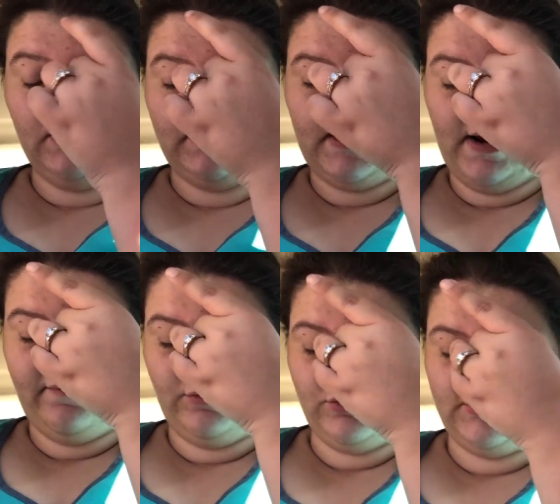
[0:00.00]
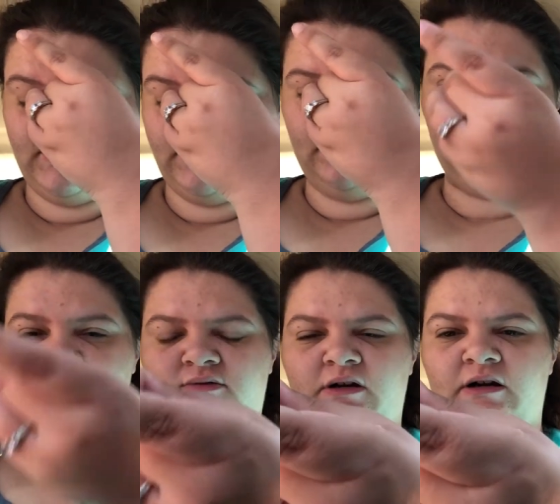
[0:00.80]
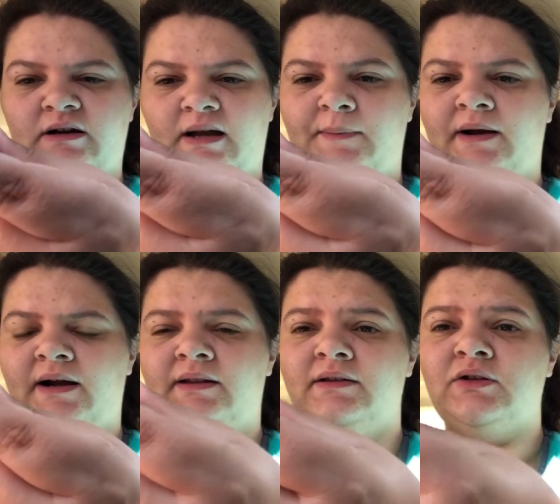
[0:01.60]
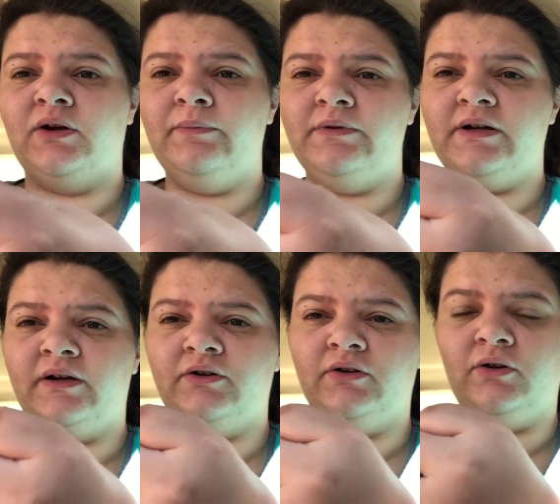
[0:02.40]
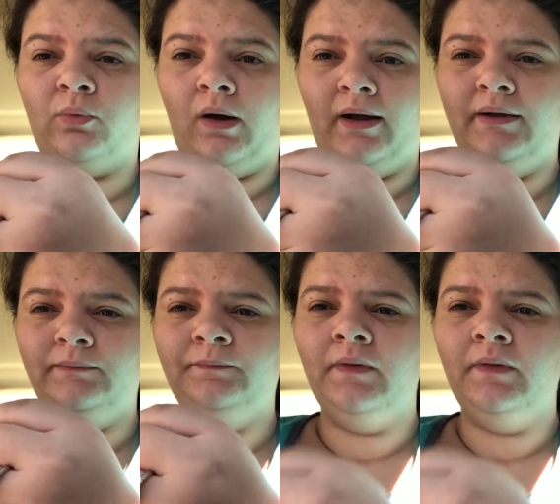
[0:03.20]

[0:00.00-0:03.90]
see if it was just dirt got behind the screen protector or what.